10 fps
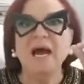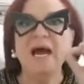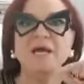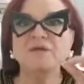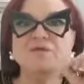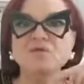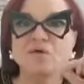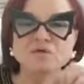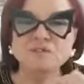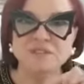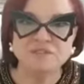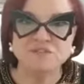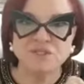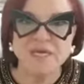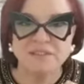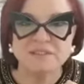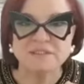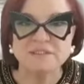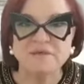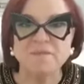I do not
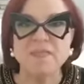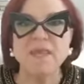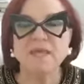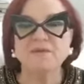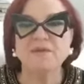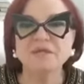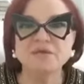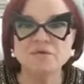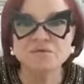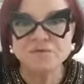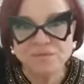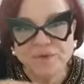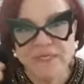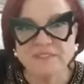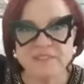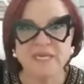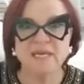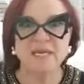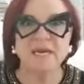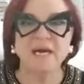suggest that you twist the
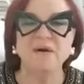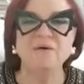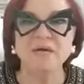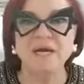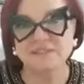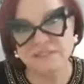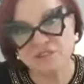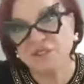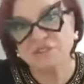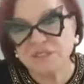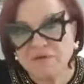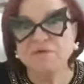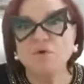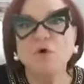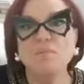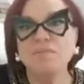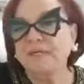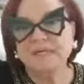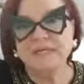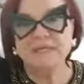hair out. I suggest if you open
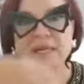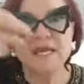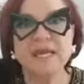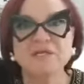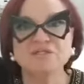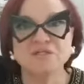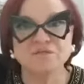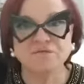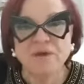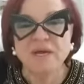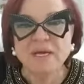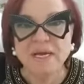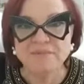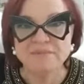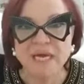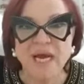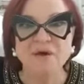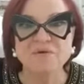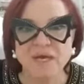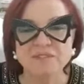it and the hair just comes
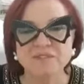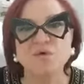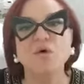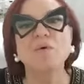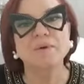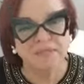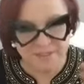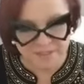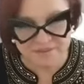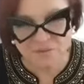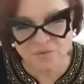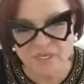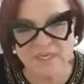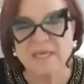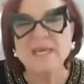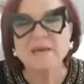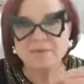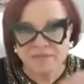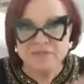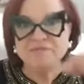out as you open it, it's okay.
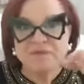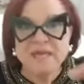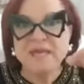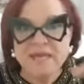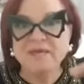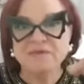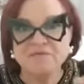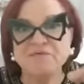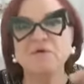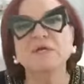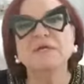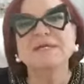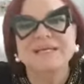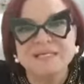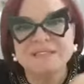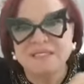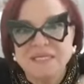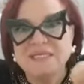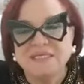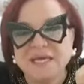But if the hair, the follicle is
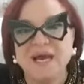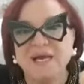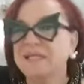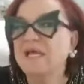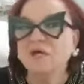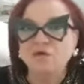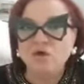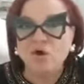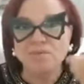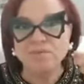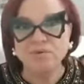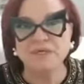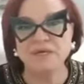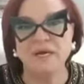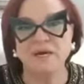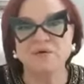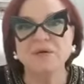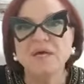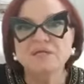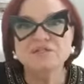intact, don't pull it out.
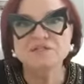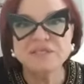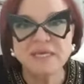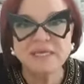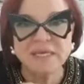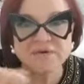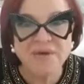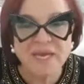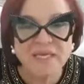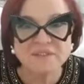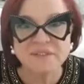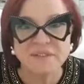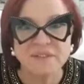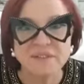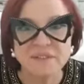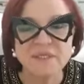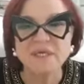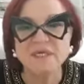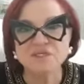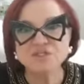Just take a razor,
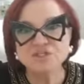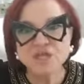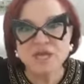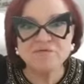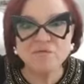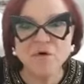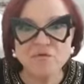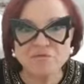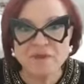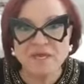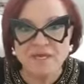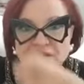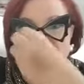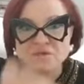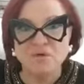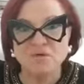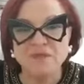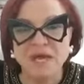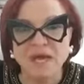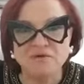shave off the hair that's on
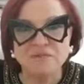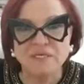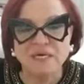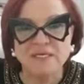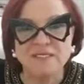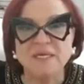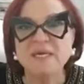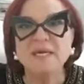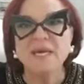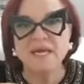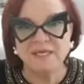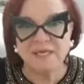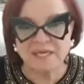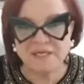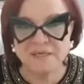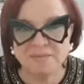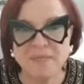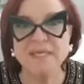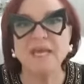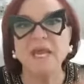the outside and let it
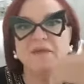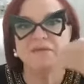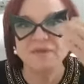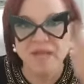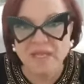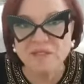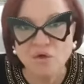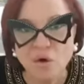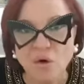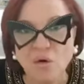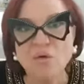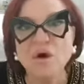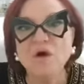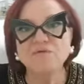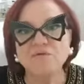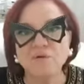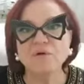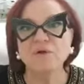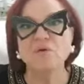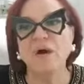be. And then go for
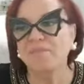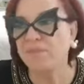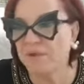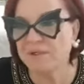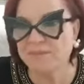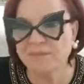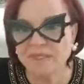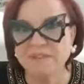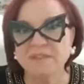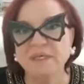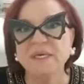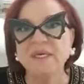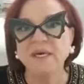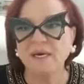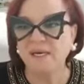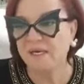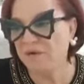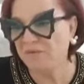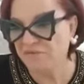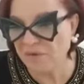your appointment
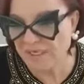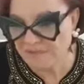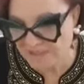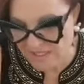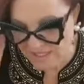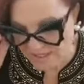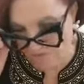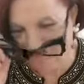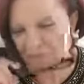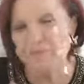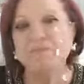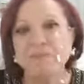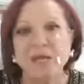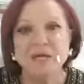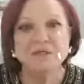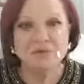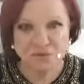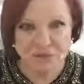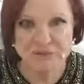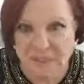for laser hair removal. So
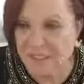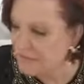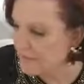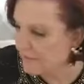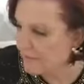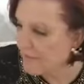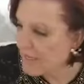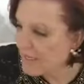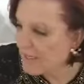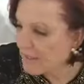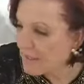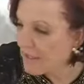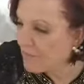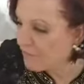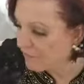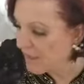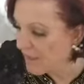just listen. If